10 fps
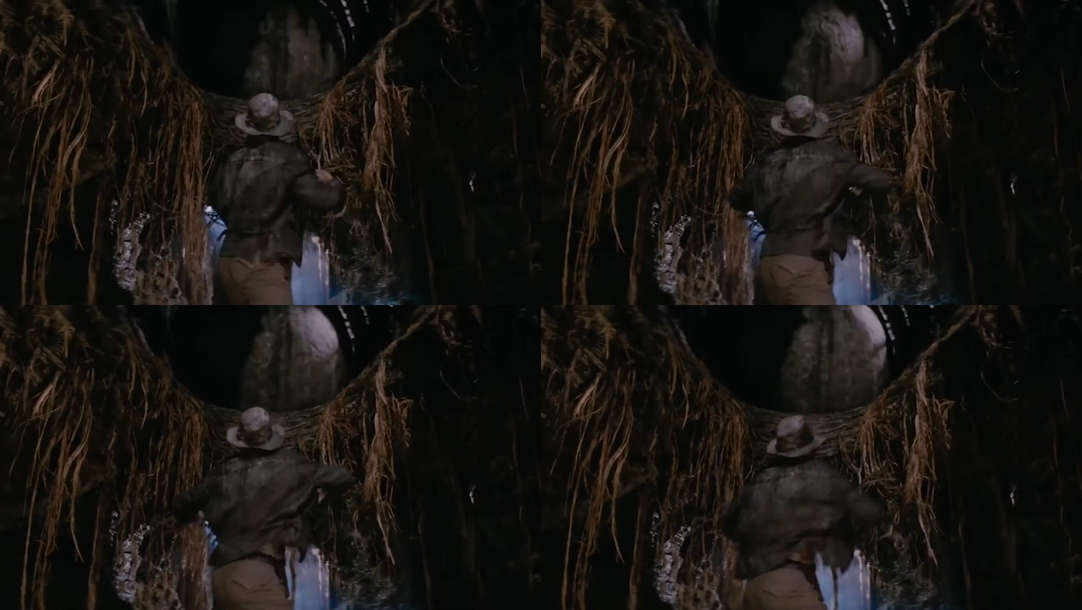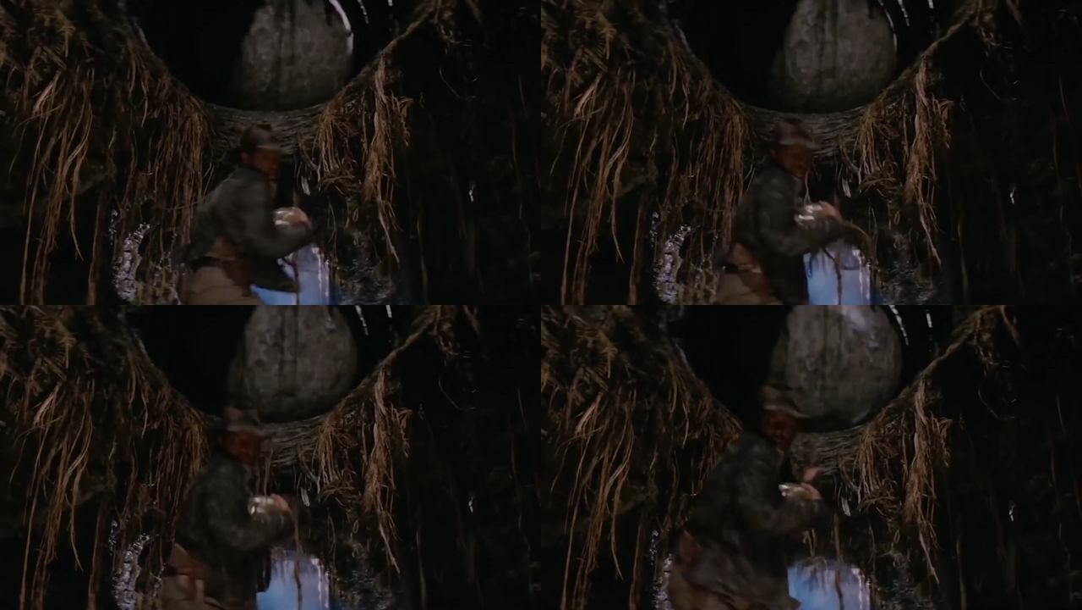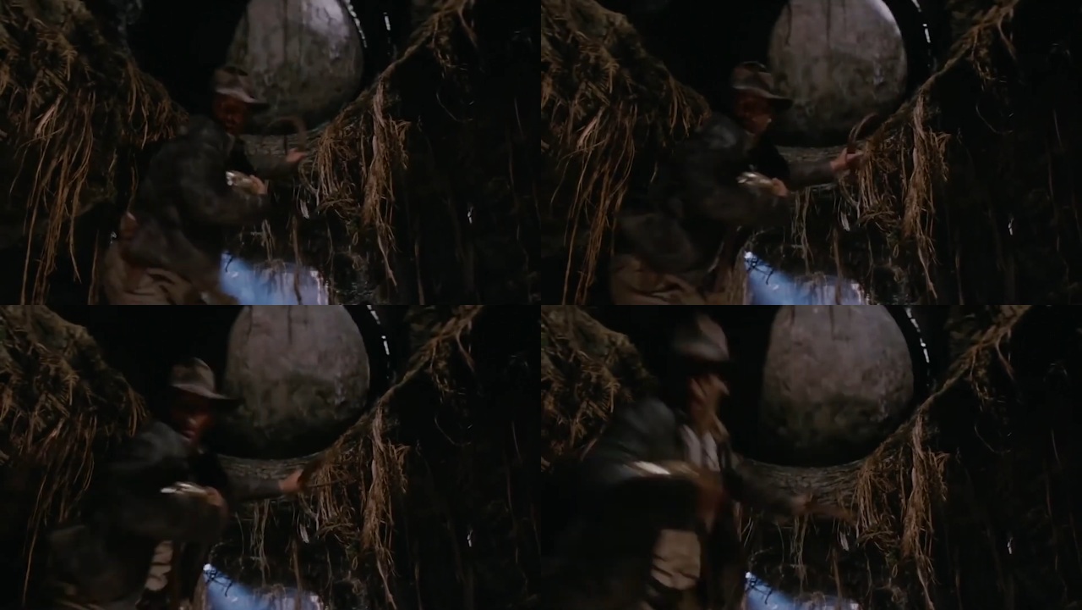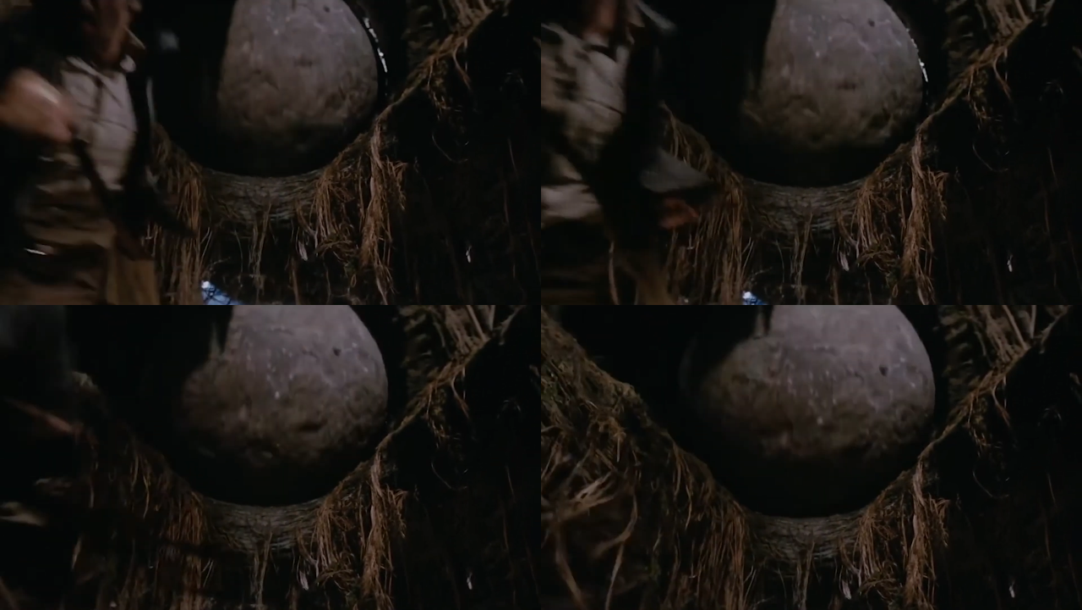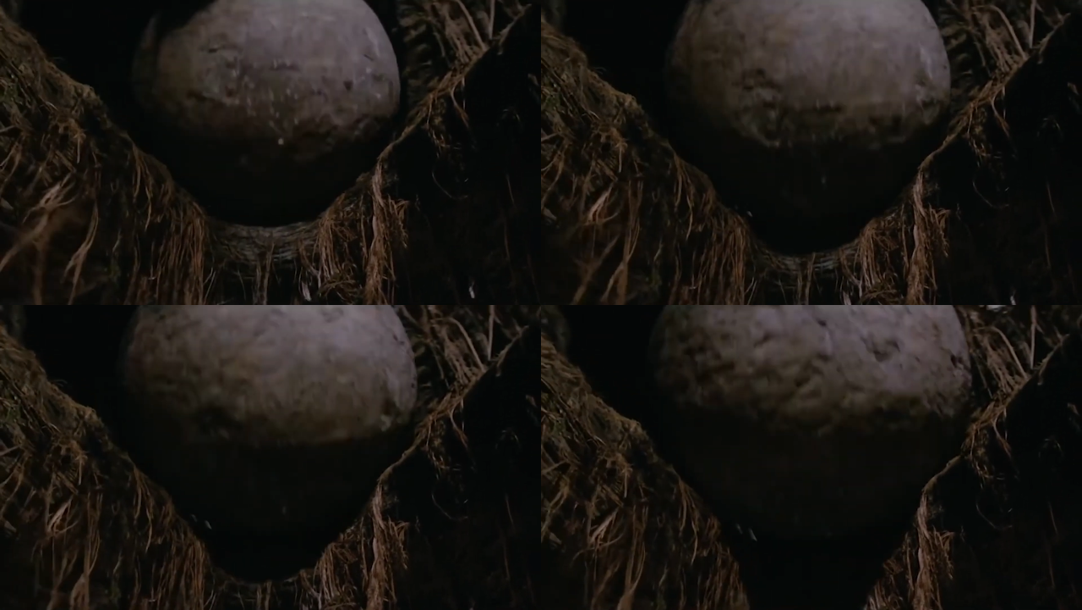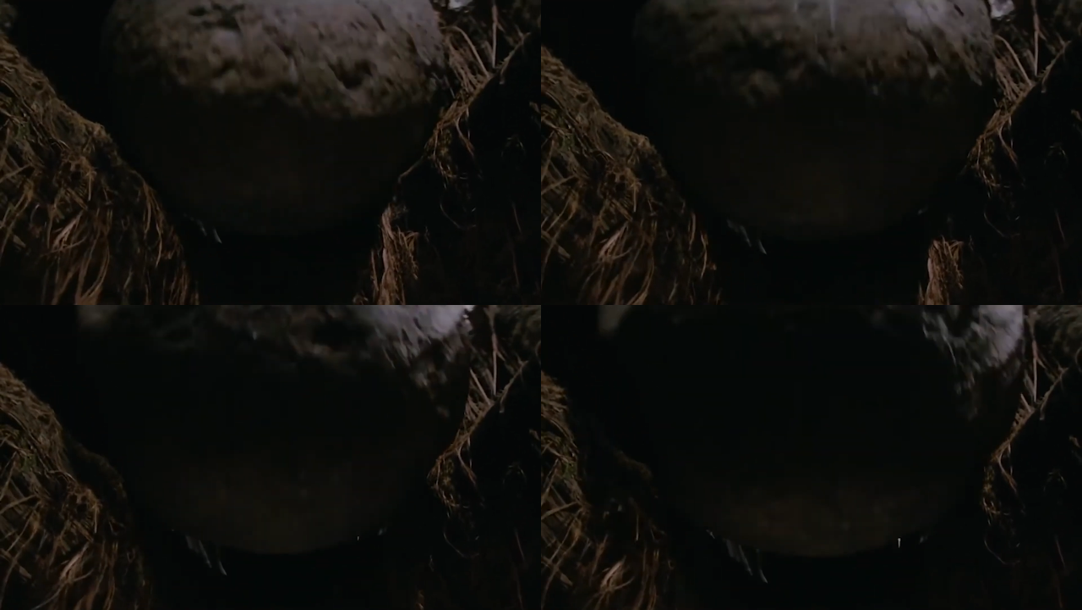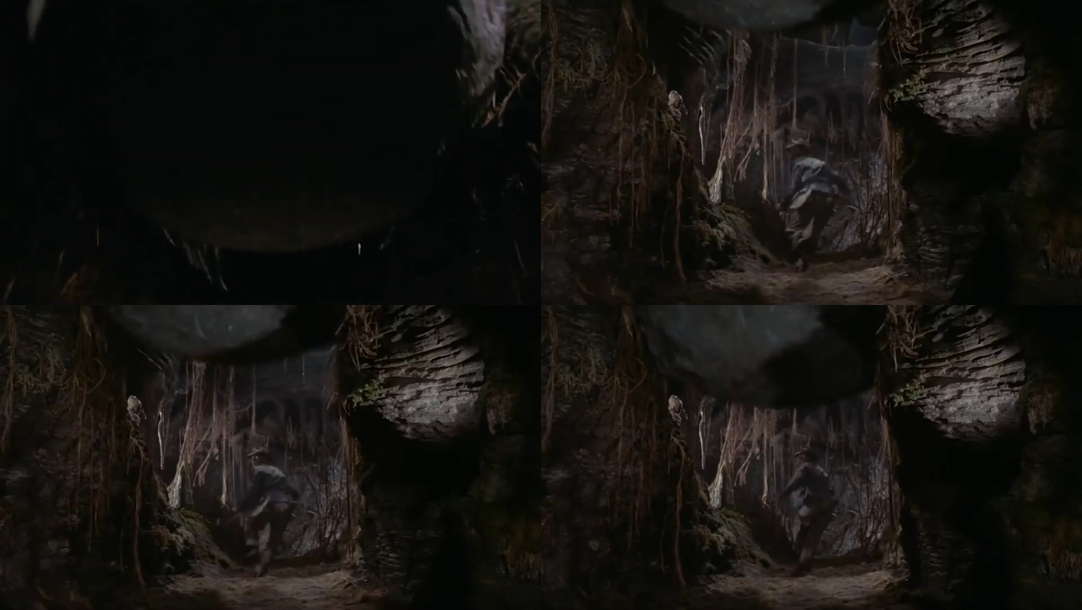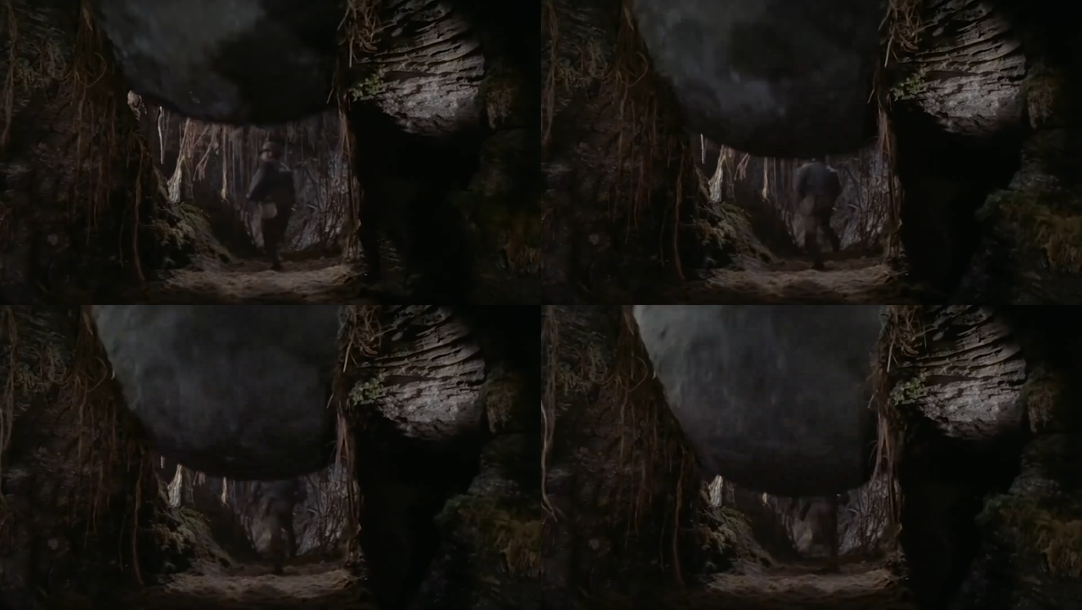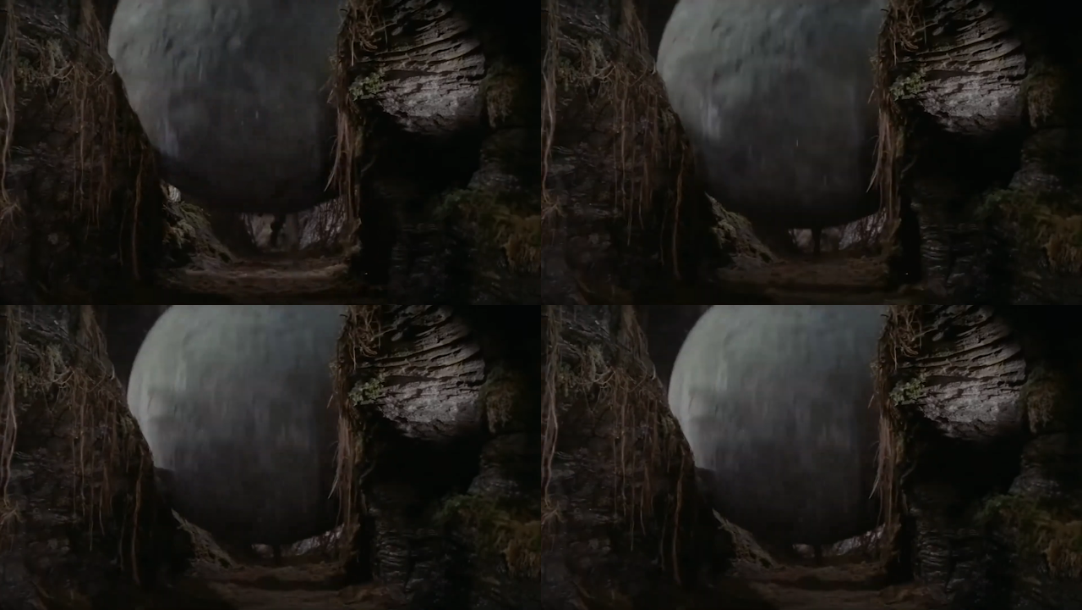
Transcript: [unreadable: no face in view]